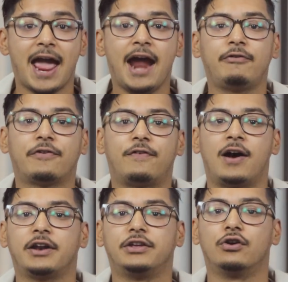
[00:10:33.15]
and
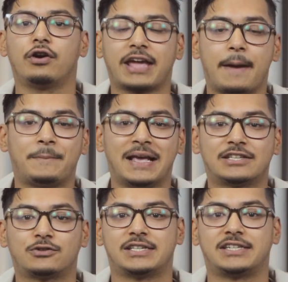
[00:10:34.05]
refine your
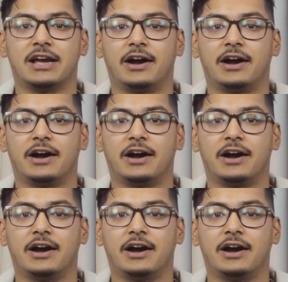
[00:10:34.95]
campaigns to stay